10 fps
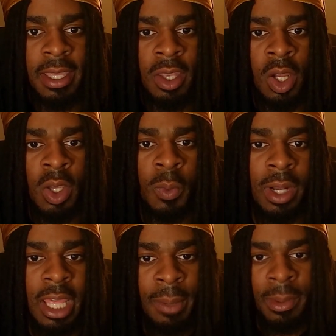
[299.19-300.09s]
You know, you want
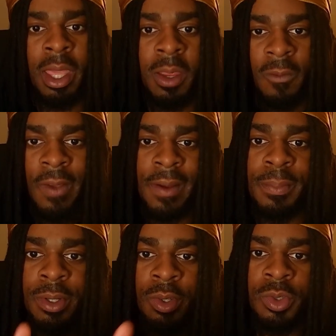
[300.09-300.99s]
to emulate your favorite
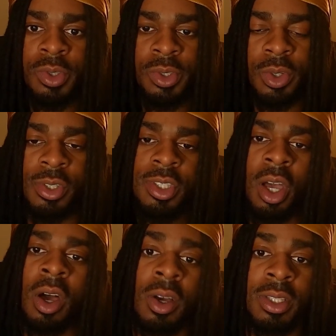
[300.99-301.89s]
producers or
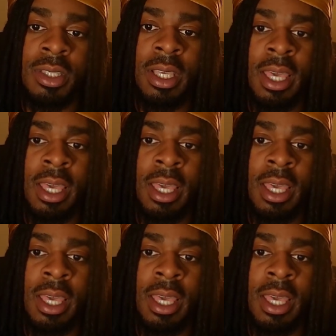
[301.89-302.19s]
songs,